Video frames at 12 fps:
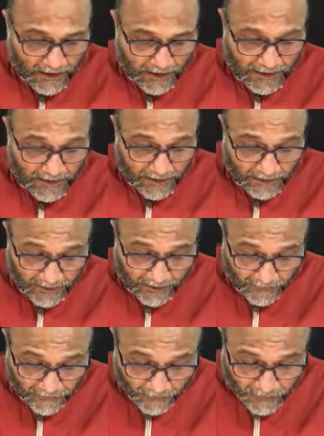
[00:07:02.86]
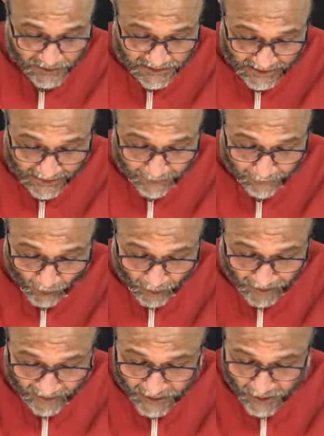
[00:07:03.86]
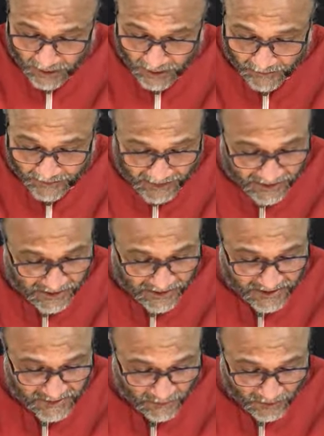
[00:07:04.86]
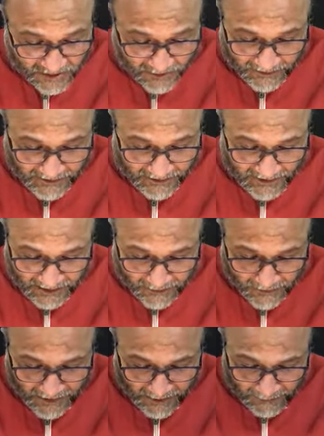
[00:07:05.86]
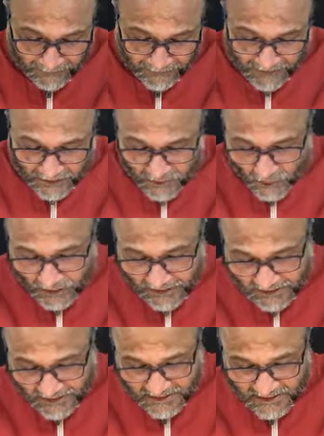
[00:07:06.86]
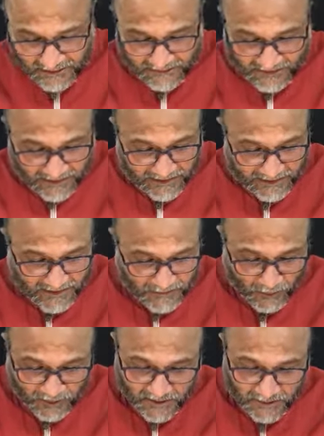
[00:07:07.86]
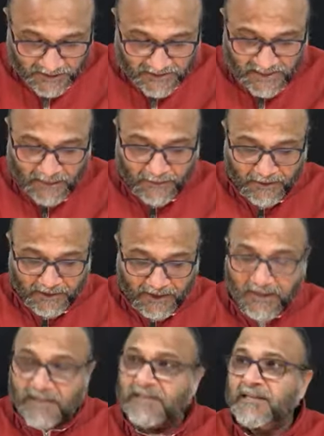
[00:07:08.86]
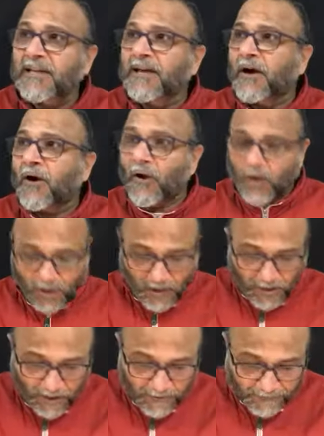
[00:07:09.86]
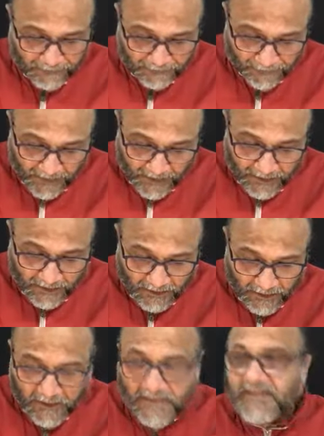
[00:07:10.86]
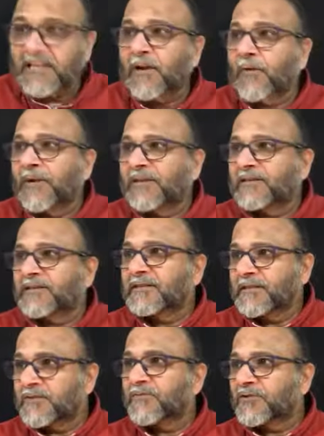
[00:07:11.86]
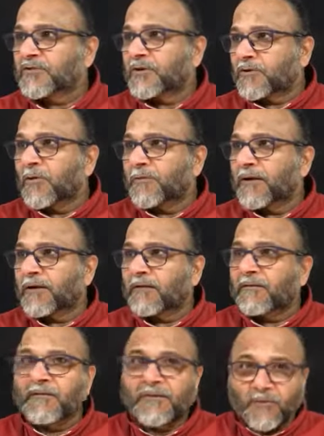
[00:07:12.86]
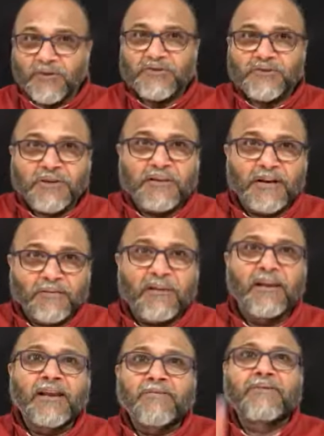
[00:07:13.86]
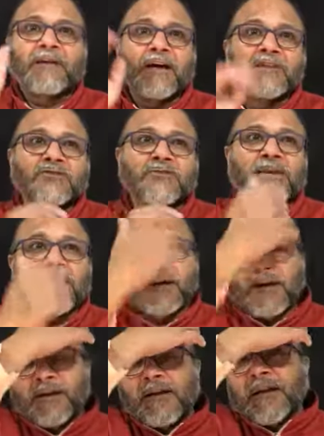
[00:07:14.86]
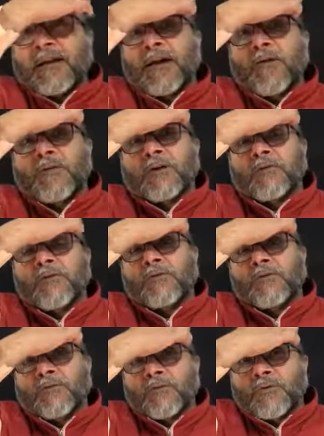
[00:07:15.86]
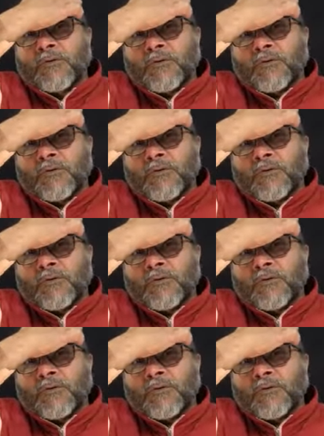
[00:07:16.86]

And if you say bondage or liberation is possible in Atma, so let's see whether it's possible simultaneously or in sequence. This was the topic question that we left last week and now we are going to,